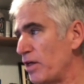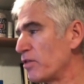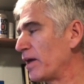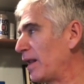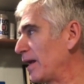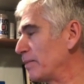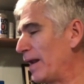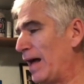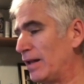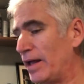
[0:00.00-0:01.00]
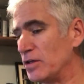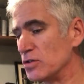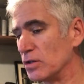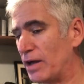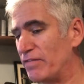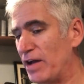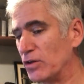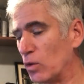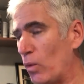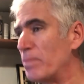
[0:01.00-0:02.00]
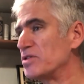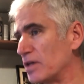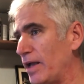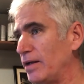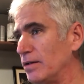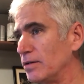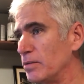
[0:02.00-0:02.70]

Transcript: The other thing I like about Ally is I found their website